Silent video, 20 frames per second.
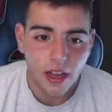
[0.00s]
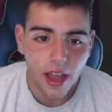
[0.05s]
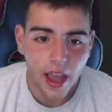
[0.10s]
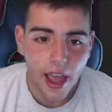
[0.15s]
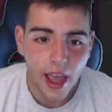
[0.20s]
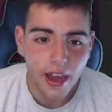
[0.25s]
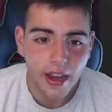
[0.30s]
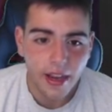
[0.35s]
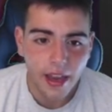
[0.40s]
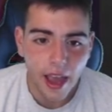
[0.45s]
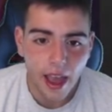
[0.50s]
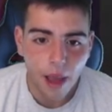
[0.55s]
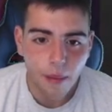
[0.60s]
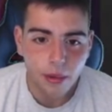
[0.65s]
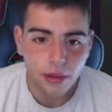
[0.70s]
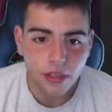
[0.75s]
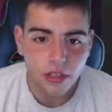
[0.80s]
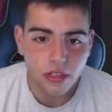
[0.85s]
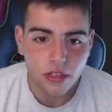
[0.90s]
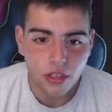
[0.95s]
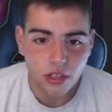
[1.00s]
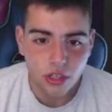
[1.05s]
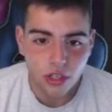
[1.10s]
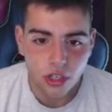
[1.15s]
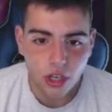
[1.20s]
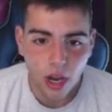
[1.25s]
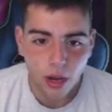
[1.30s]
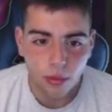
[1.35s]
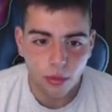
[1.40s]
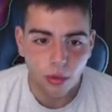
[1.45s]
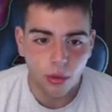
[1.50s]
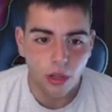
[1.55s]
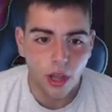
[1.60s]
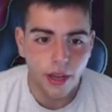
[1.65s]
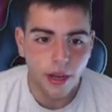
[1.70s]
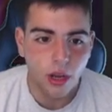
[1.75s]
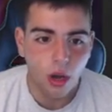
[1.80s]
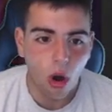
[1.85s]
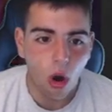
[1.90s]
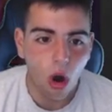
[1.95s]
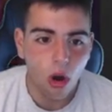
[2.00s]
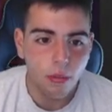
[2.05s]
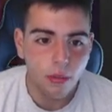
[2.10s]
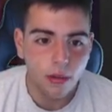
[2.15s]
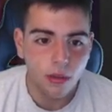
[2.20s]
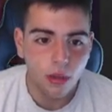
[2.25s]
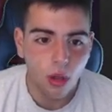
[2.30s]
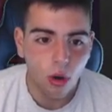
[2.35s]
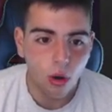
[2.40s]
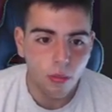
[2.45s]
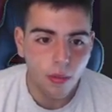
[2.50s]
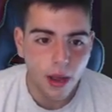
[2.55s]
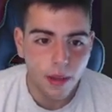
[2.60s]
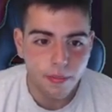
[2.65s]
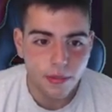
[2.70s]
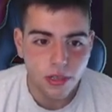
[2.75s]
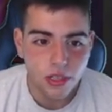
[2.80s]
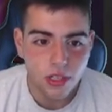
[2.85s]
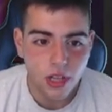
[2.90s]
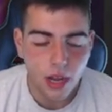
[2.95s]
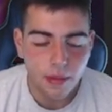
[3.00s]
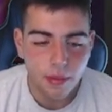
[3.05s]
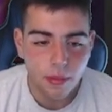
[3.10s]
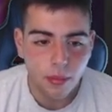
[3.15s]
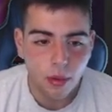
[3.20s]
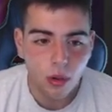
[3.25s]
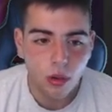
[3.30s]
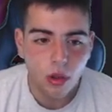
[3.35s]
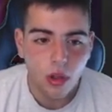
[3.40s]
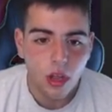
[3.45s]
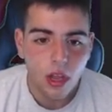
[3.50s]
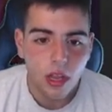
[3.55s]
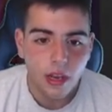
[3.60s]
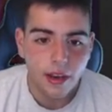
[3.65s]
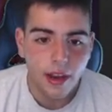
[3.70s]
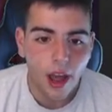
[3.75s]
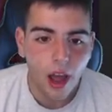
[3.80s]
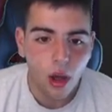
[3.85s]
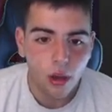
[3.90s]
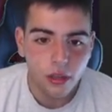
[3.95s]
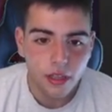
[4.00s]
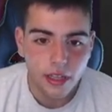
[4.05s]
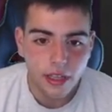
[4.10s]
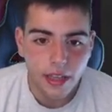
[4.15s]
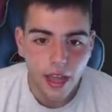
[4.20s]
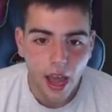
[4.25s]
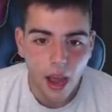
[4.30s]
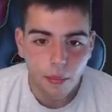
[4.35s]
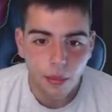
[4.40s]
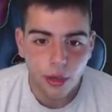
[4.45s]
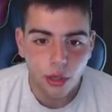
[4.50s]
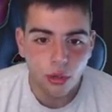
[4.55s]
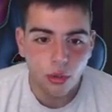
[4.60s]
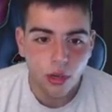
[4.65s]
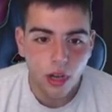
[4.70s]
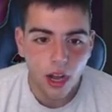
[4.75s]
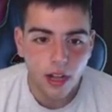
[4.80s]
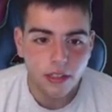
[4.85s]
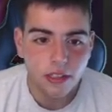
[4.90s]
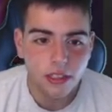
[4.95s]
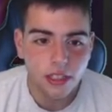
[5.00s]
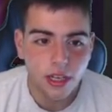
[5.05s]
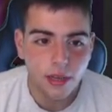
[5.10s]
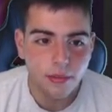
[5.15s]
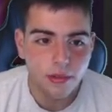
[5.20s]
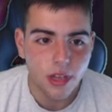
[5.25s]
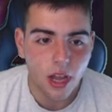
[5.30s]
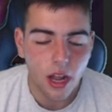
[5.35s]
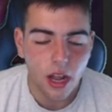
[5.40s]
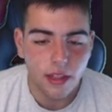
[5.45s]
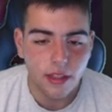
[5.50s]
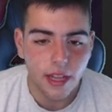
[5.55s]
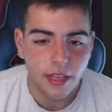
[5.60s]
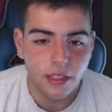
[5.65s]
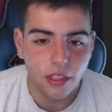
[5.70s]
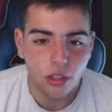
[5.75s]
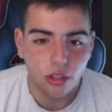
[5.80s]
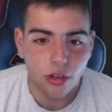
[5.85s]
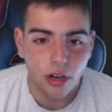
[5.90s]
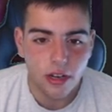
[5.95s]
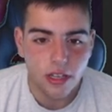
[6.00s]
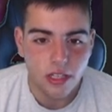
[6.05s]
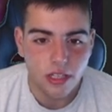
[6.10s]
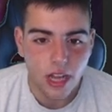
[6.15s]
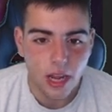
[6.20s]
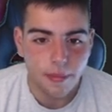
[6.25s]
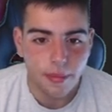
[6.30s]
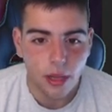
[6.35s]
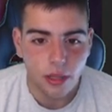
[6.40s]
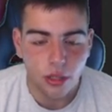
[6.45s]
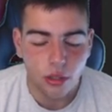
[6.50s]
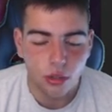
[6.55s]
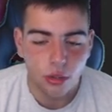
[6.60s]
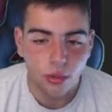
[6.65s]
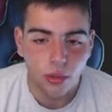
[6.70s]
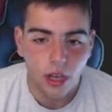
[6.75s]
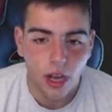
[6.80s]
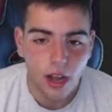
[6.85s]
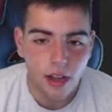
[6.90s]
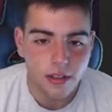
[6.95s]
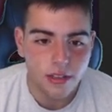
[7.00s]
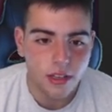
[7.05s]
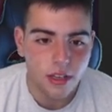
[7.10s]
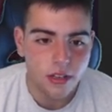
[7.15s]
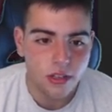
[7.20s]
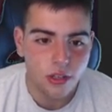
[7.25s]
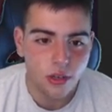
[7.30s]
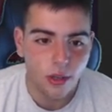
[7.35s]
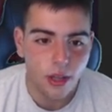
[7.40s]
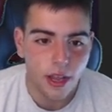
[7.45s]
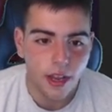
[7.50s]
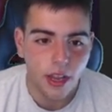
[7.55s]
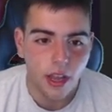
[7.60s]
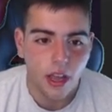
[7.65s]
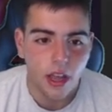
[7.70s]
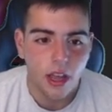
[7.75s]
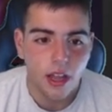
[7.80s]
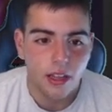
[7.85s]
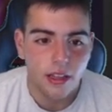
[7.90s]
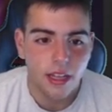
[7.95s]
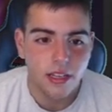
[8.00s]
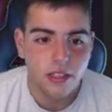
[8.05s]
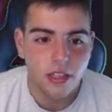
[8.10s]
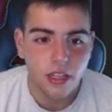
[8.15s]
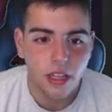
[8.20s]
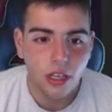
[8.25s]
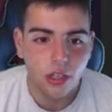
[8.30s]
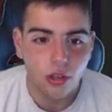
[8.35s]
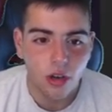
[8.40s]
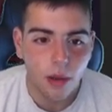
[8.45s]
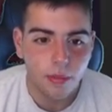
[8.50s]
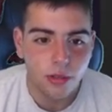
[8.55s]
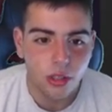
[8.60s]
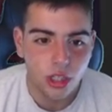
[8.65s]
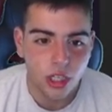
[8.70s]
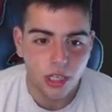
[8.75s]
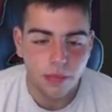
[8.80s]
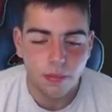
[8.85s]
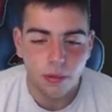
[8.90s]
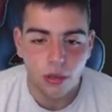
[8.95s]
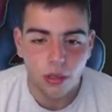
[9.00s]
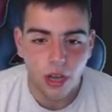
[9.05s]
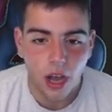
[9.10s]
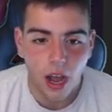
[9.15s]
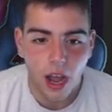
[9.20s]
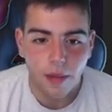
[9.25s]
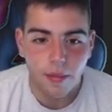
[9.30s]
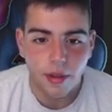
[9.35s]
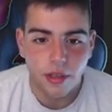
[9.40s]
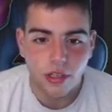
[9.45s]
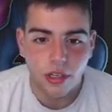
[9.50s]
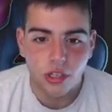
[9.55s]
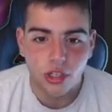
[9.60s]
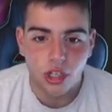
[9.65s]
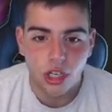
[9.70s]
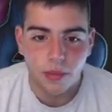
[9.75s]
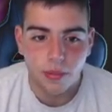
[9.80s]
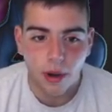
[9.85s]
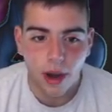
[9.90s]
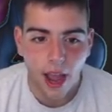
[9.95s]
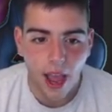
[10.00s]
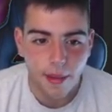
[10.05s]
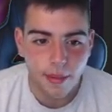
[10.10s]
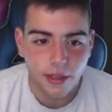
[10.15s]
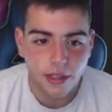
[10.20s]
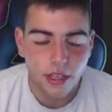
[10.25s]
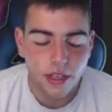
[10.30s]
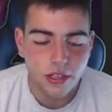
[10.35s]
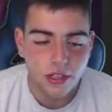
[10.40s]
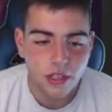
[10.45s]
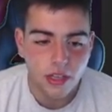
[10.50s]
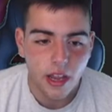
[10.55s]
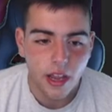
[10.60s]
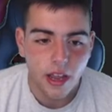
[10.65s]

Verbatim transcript: any amethyst in general. Like Carmelo, might be snipeable. Not only that, when new content comes out, I like to try to snipe out the new content. So like, let's say they drop cheaper diamonds and cheaper amethysts.